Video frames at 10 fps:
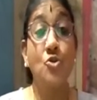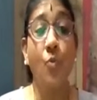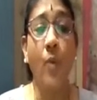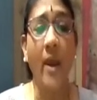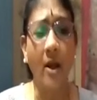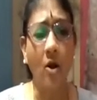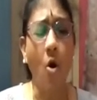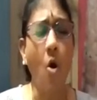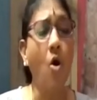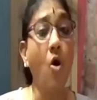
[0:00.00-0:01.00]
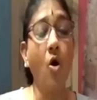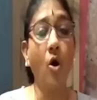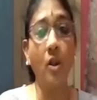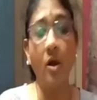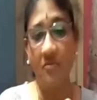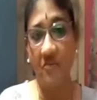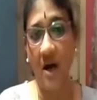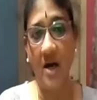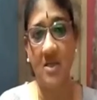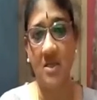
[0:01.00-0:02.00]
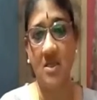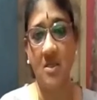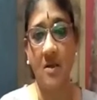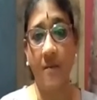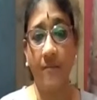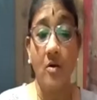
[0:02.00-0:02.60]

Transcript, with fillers: to wake all of us.